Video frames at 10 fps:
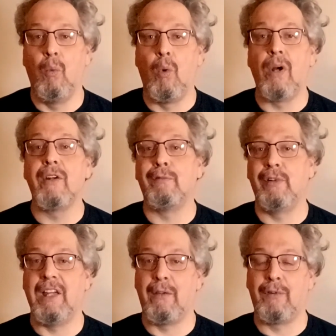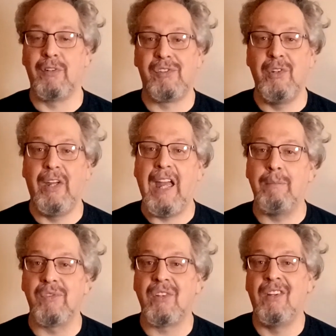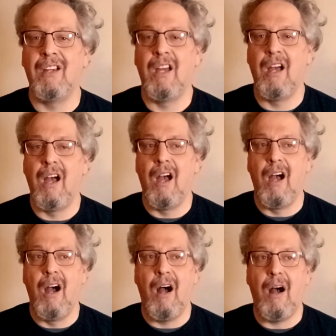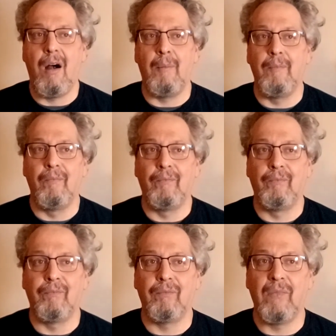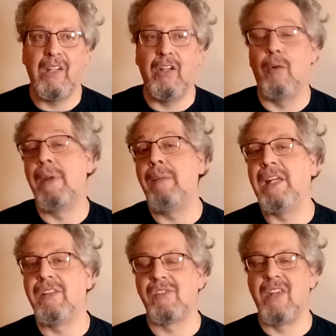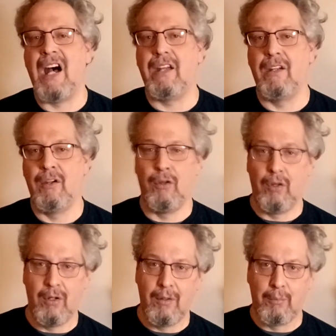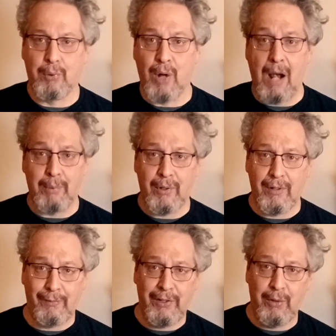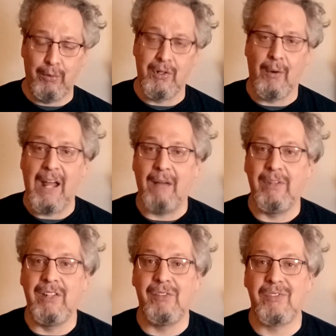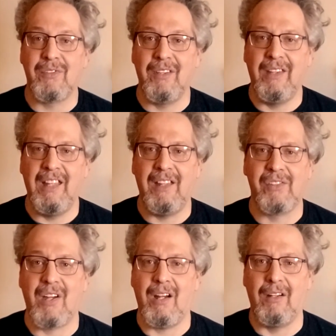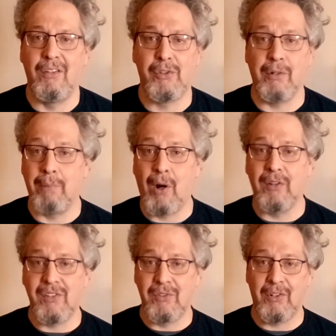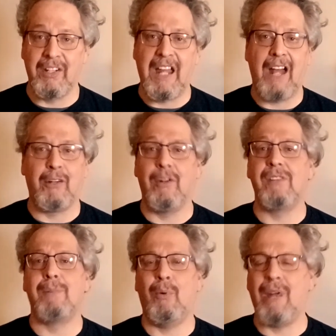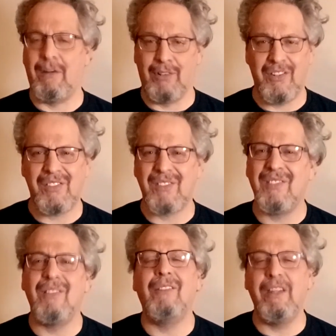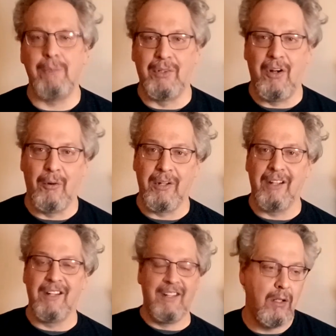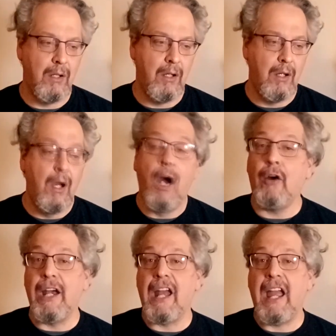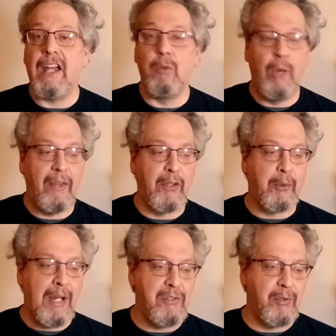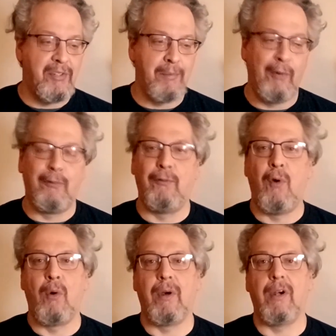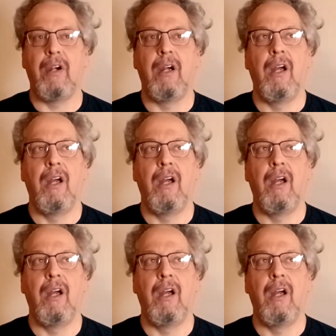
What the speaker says: wonderfully in the first two games. You know, maybe it's not proper if you don't have these certain parts in certain categories, but whatever, just leave them alone. All right, and with Gran Turismo 4,